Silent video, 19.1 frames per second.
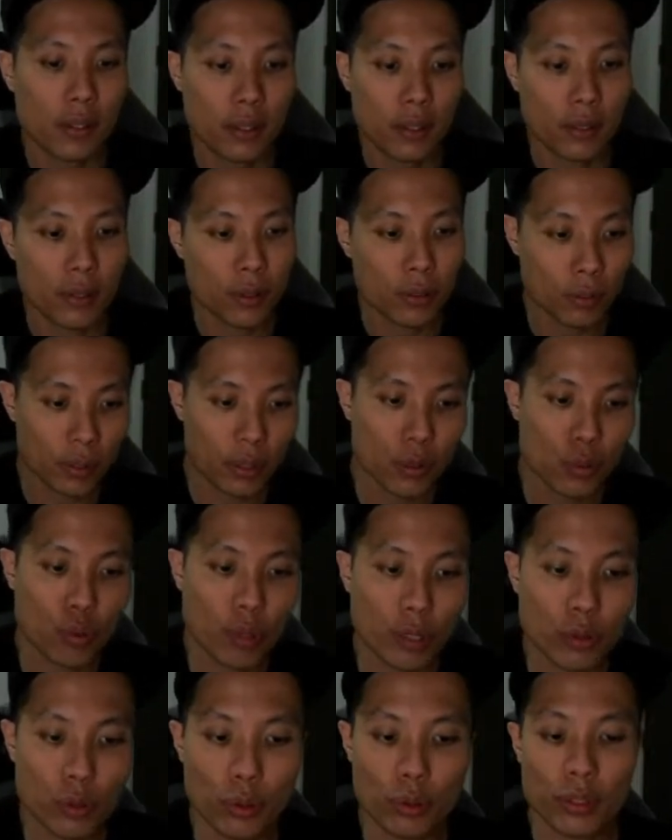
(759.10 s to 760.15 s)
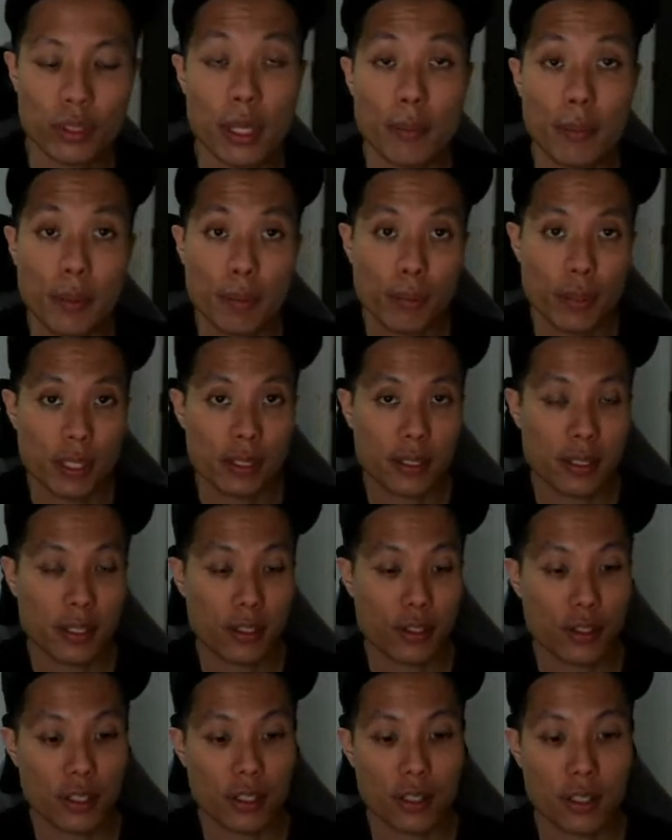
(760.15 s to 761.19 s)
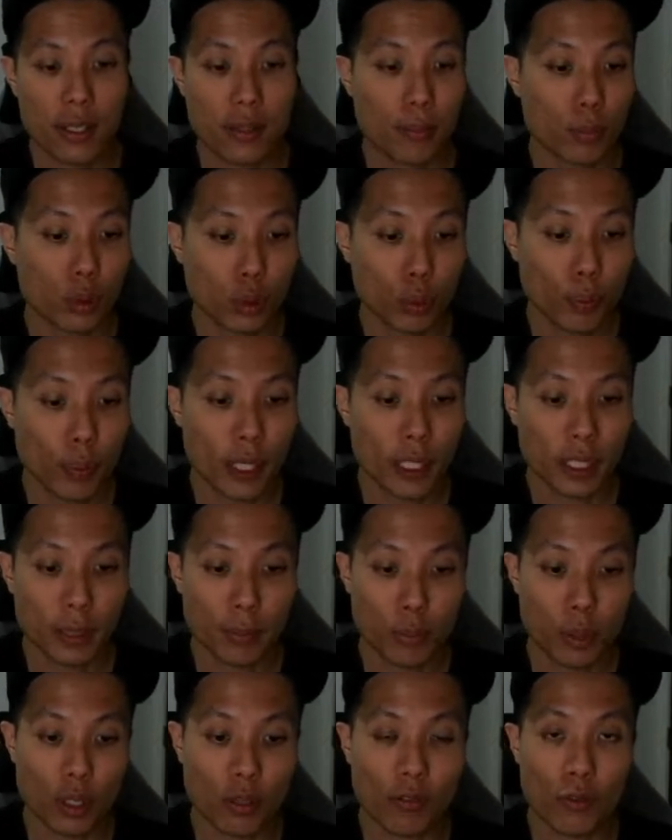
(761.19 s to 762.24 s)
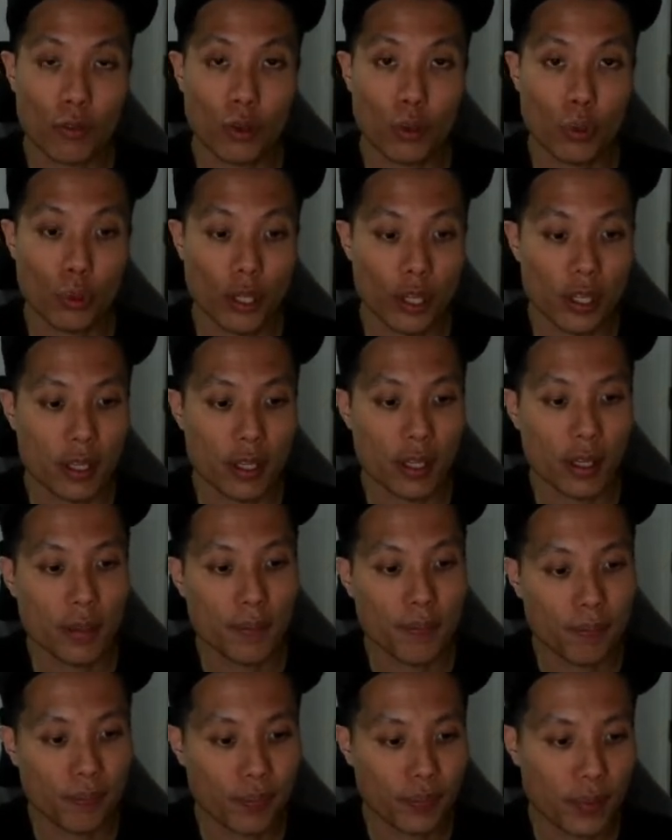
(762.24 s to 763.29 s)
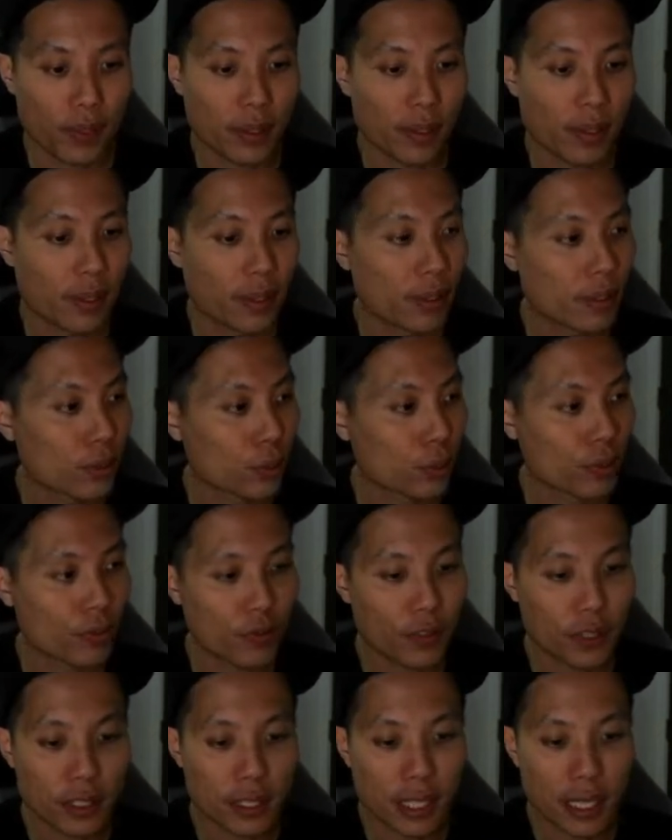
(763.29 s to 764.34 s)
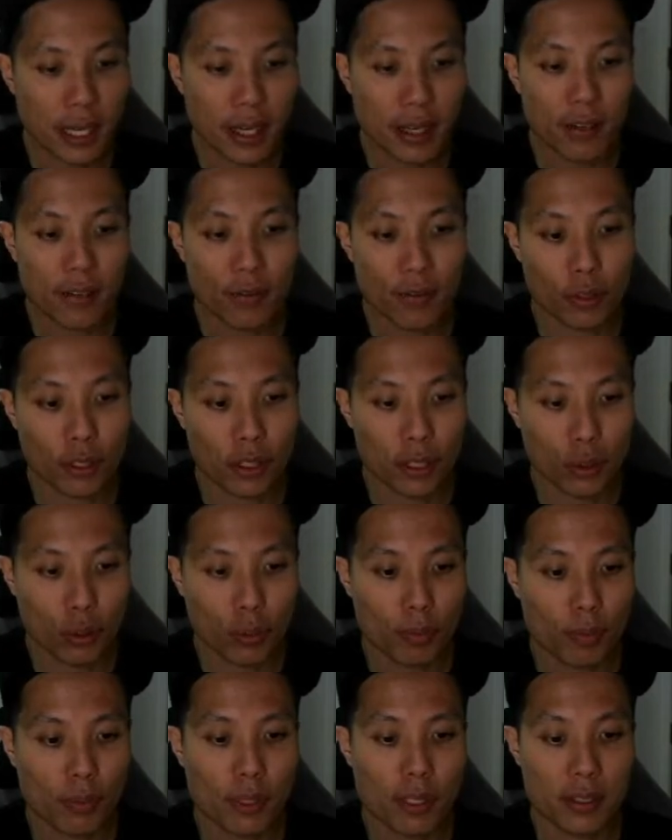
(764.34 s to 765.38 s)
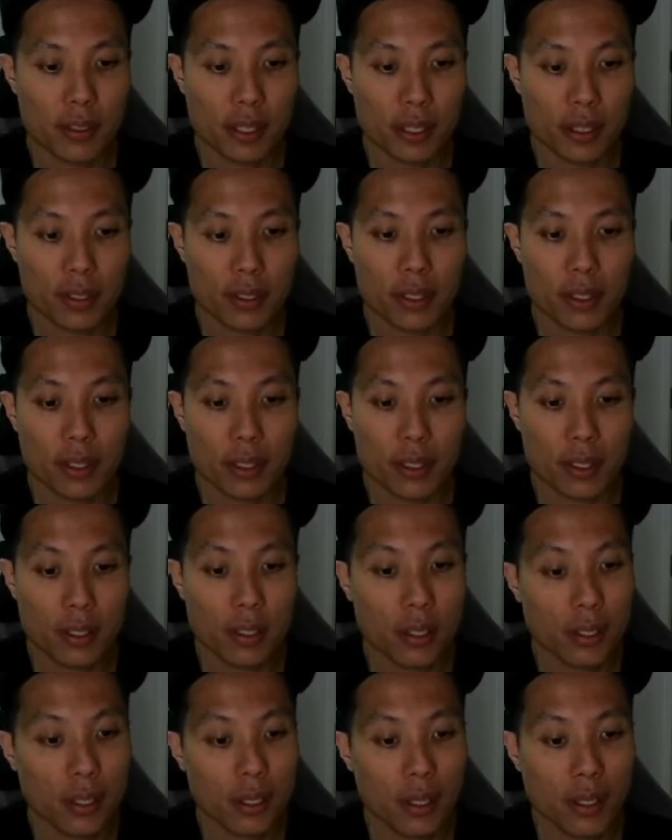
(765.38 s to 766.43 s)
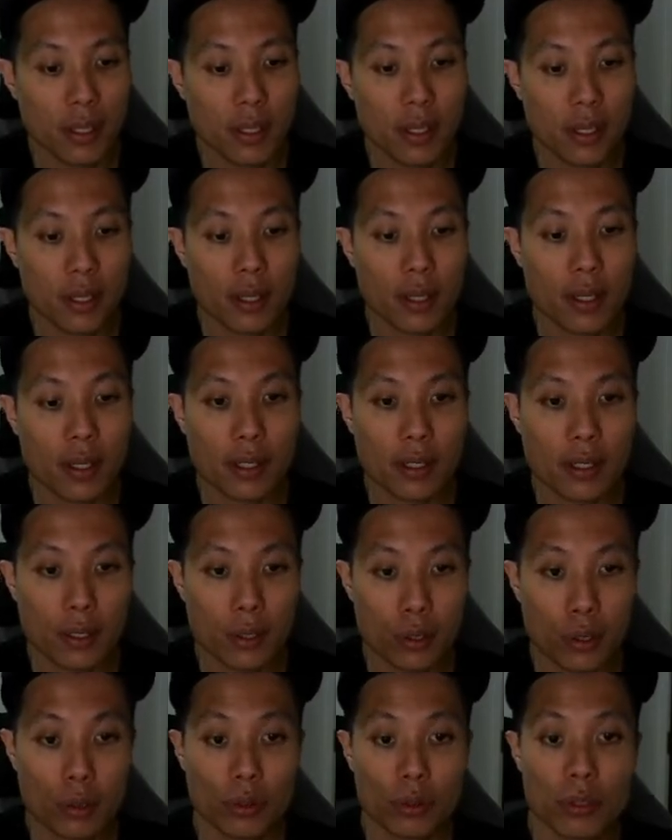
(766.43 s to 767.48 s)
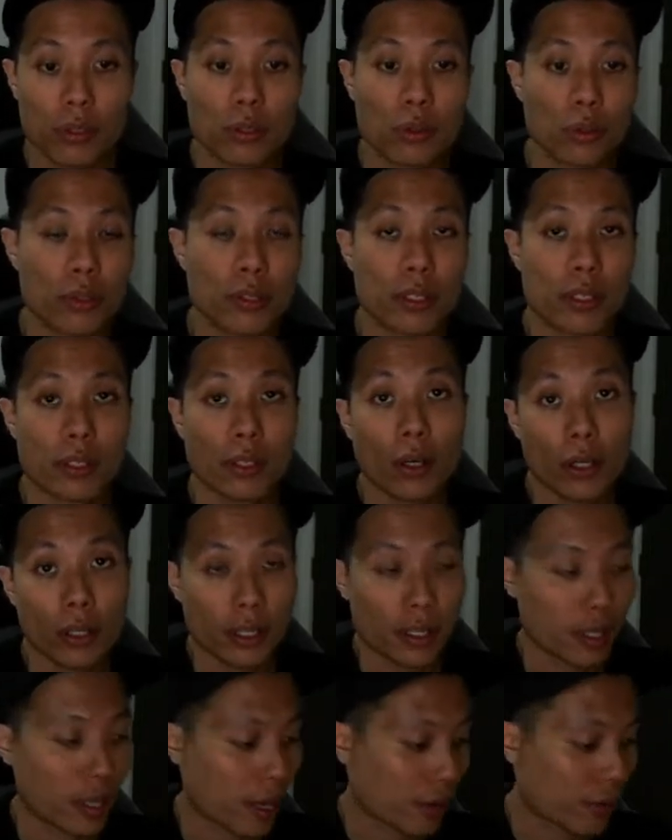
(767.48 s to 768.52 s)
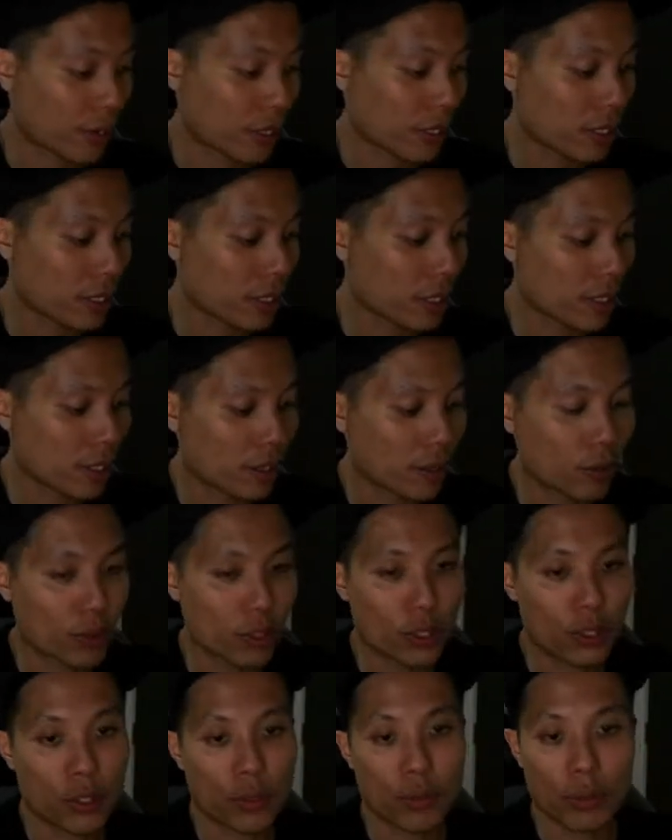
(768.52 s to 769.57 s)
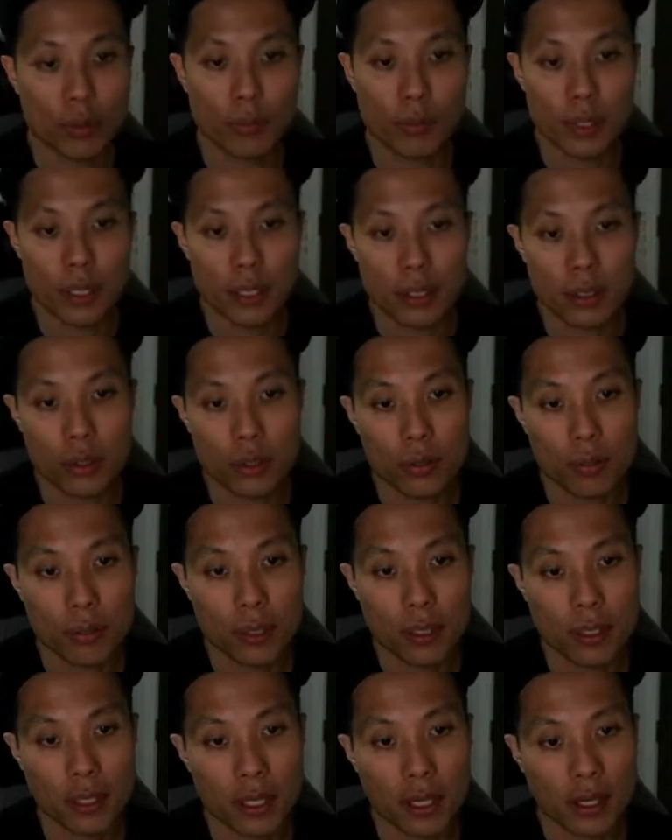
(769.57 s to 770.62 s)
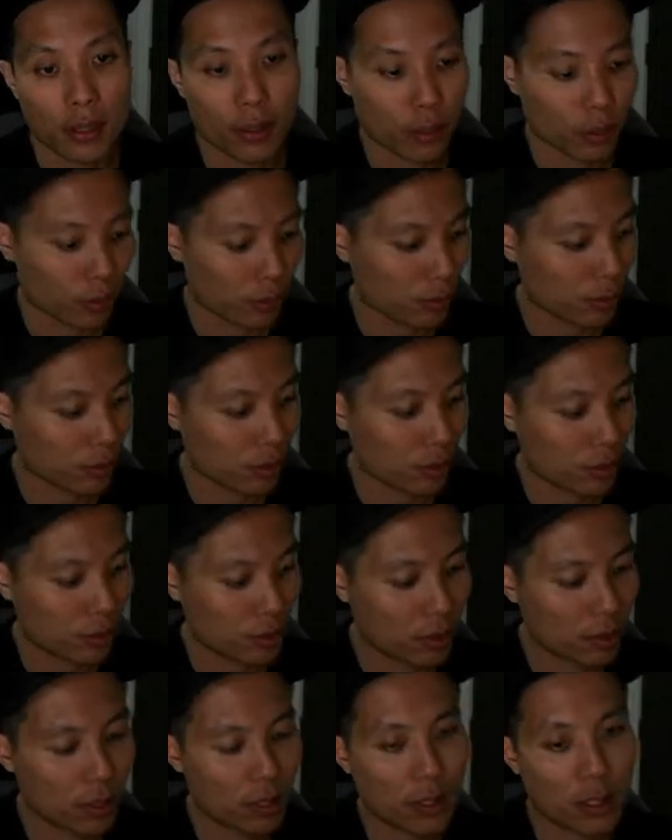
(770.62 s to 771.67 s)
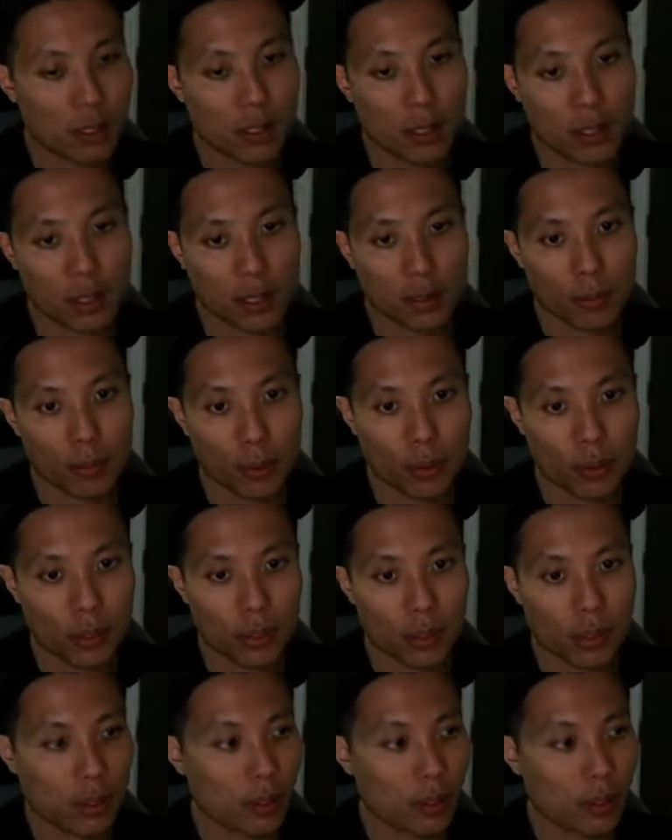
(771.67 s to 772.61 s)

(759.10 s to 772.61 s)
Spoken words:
So this while true statement basically just keep looping the block of code within it. So the first line for the loop is actually the code to turn on the LED, which will be GPIO.output.